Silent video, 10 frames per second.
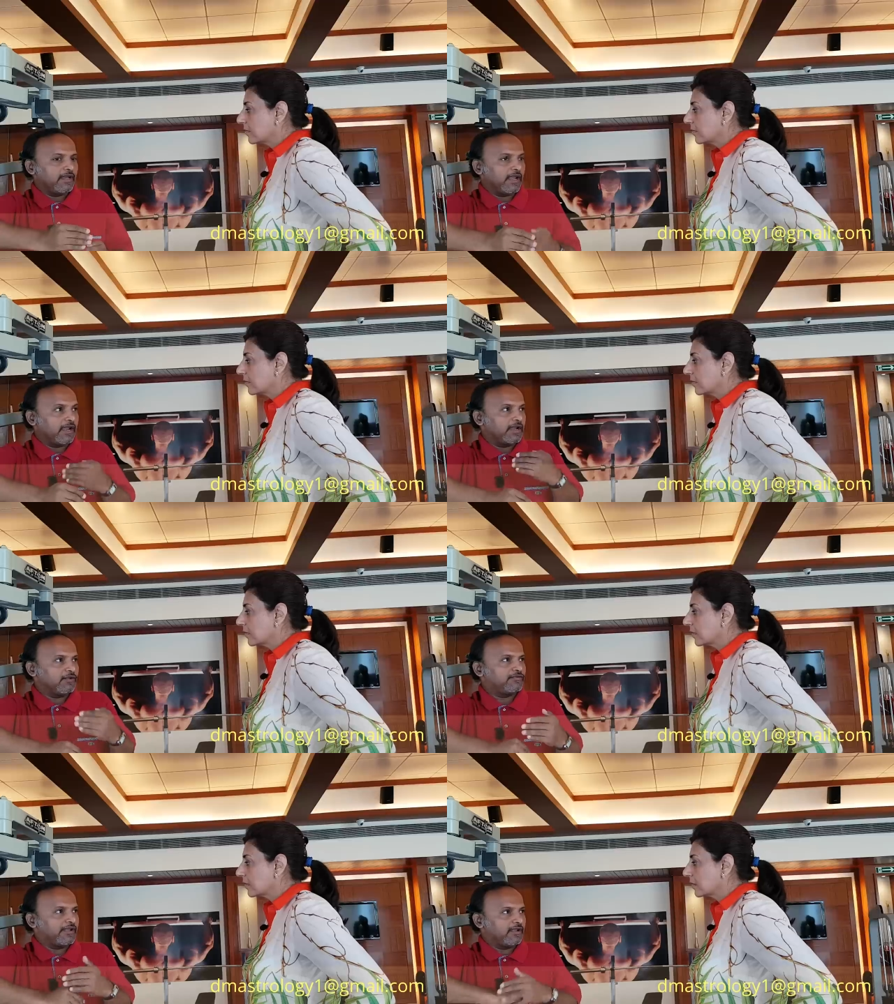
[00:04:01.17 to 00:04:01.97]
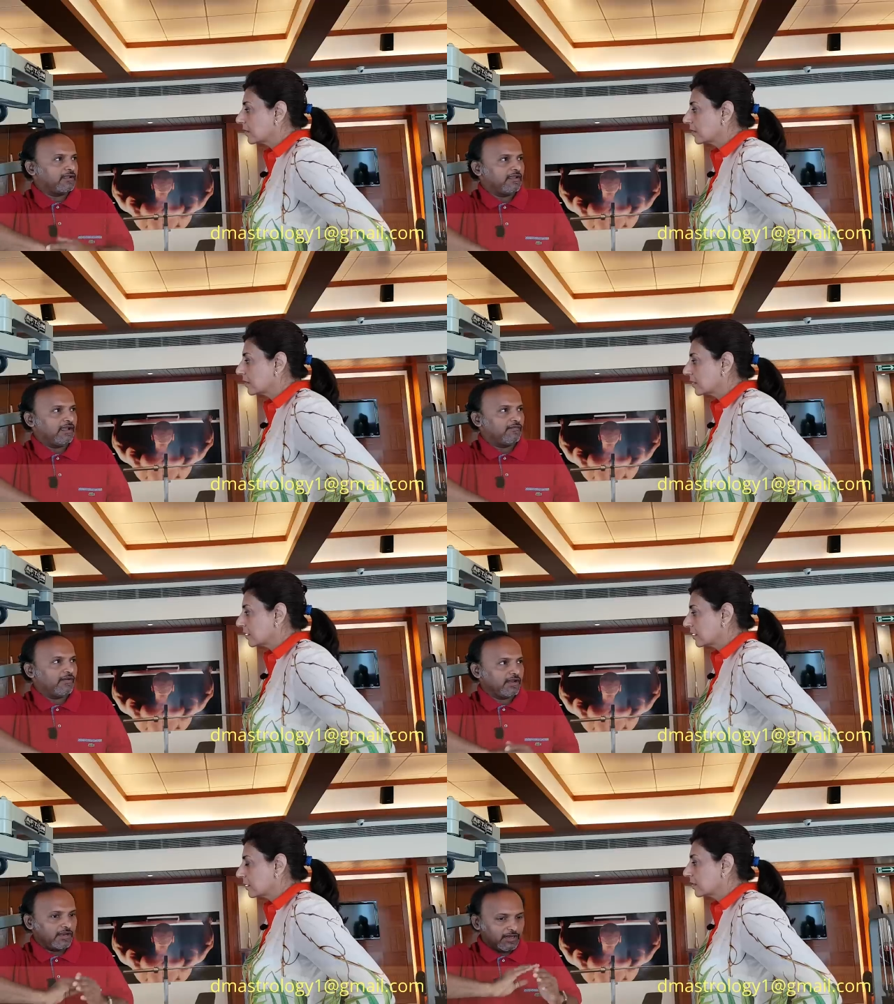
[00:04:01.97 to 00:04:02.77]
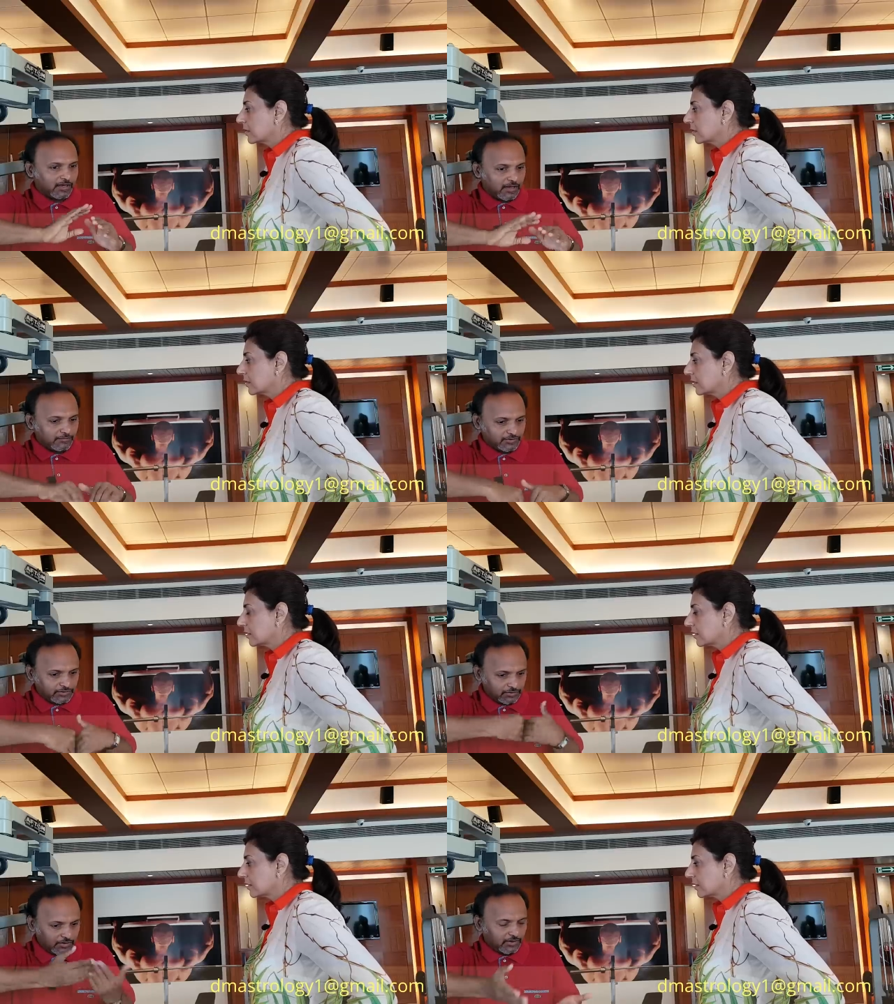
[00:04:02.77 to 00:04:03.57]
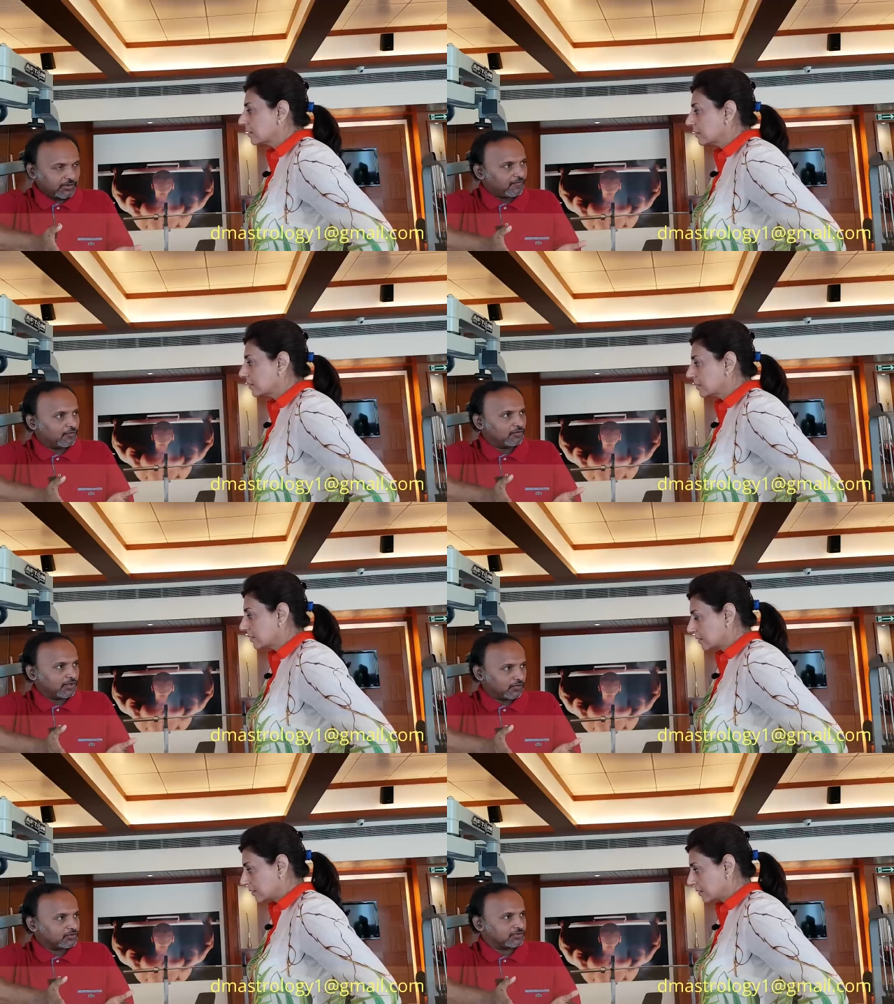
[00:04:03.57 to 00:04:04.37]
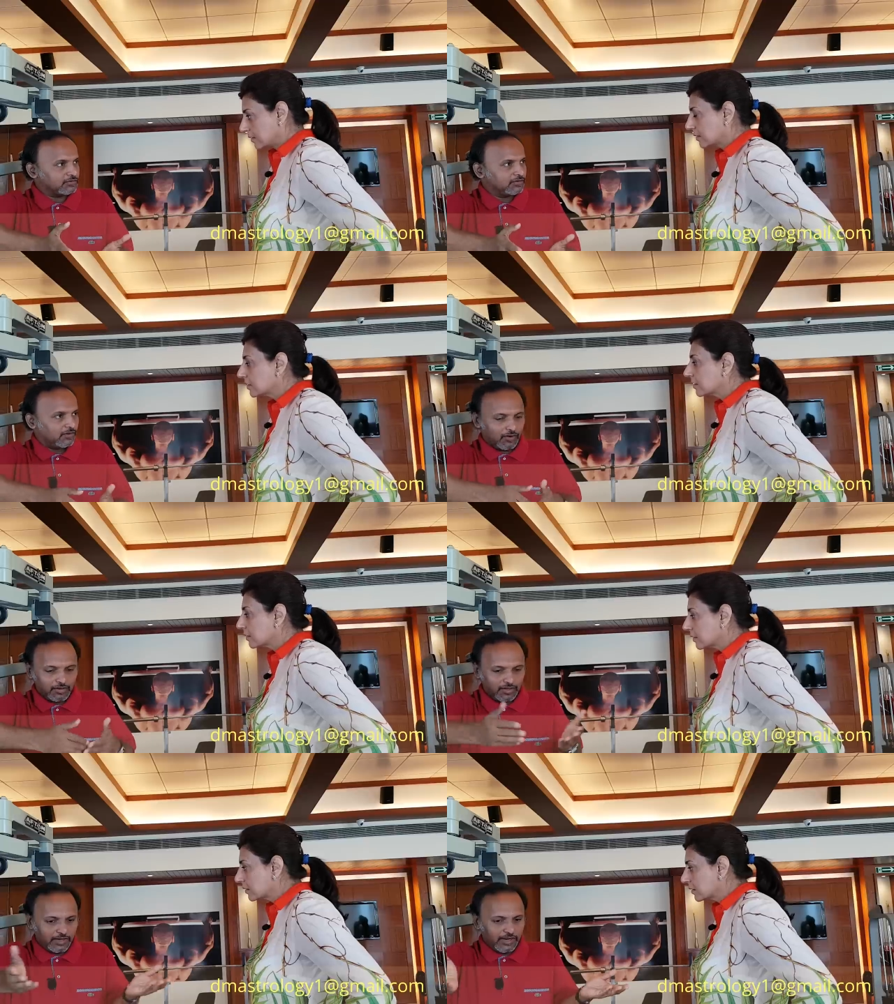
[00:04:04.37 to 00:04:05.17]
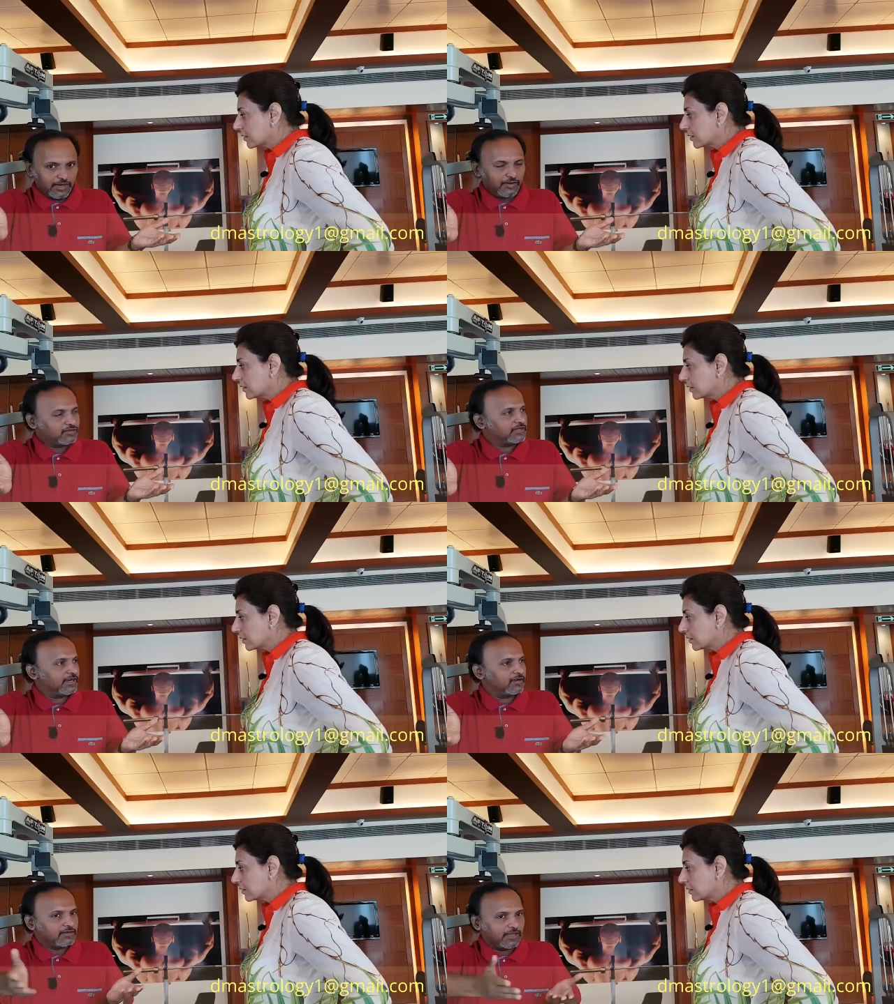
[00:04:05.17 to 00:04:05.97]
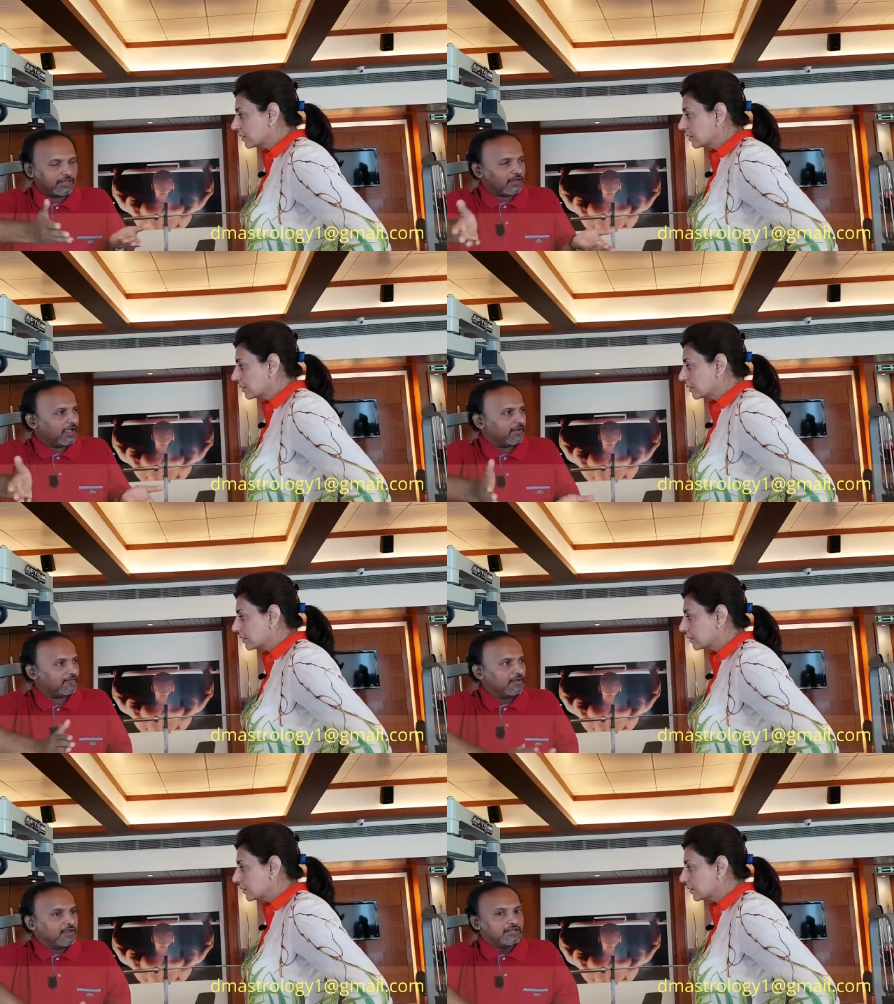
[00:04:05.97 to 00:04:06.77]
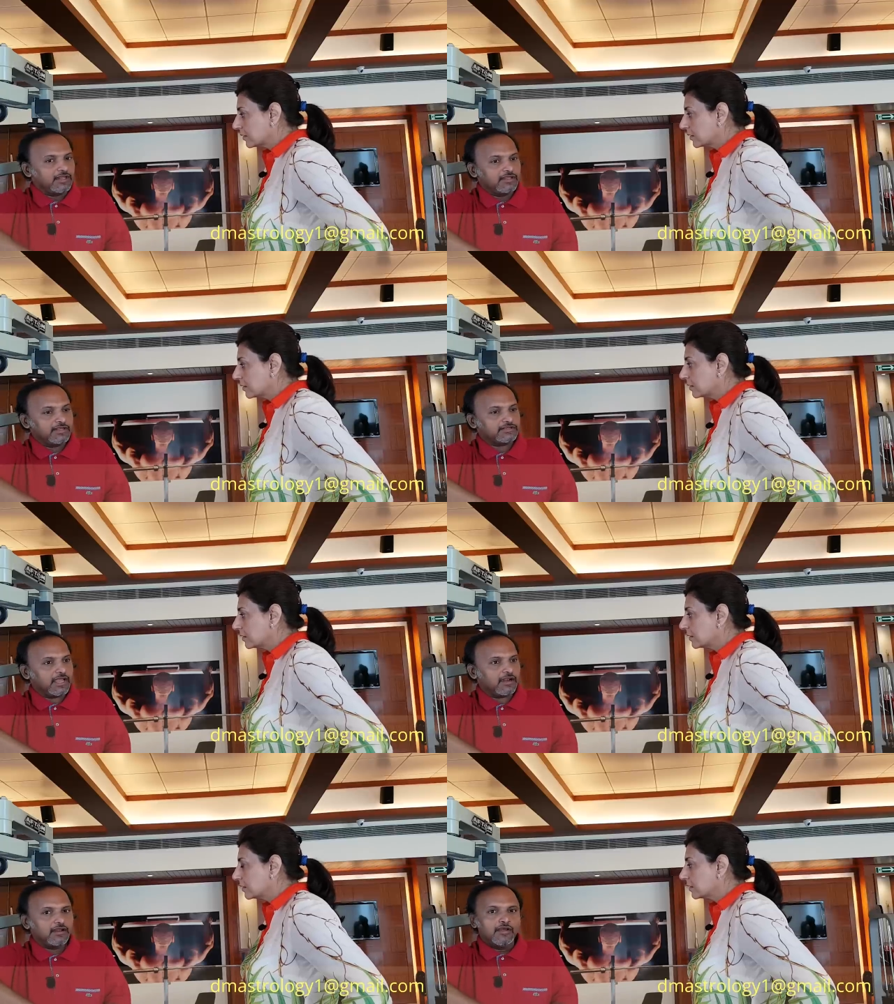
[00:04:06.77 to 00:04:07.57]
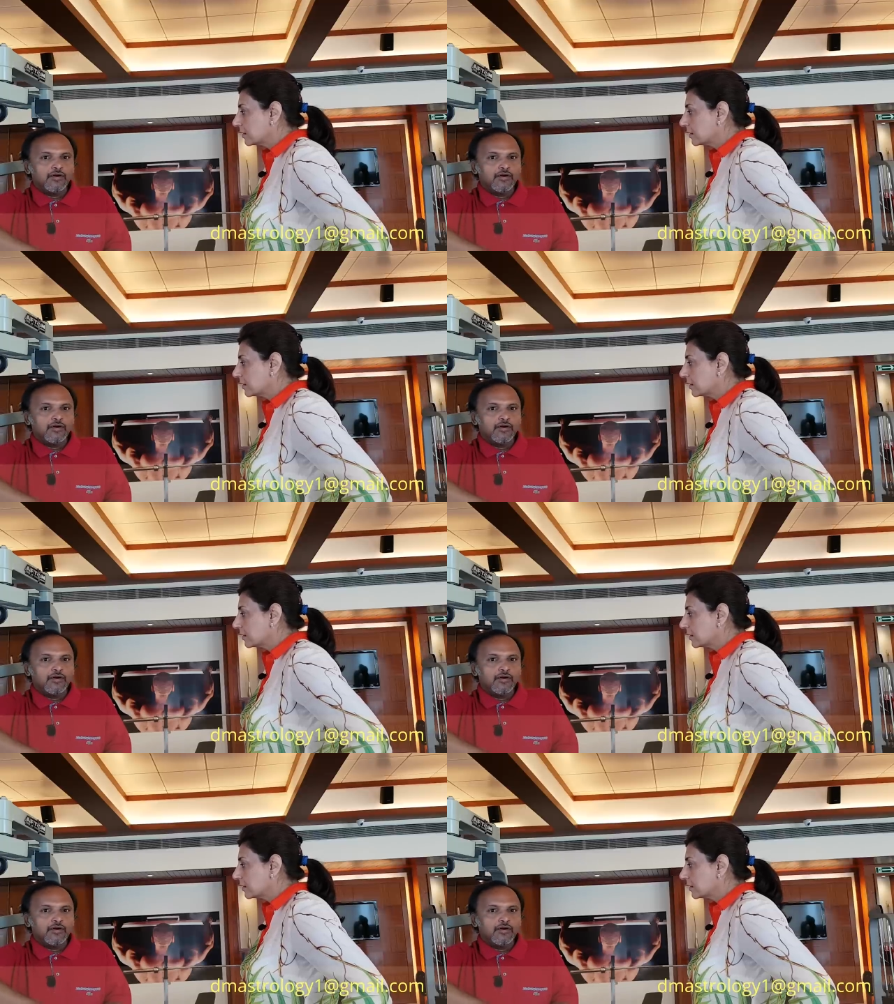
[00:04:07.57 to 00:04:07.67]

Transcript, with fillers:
Speaker 1: negative things. And when it comes in the fourth house, all the negative share in the life, then they scare.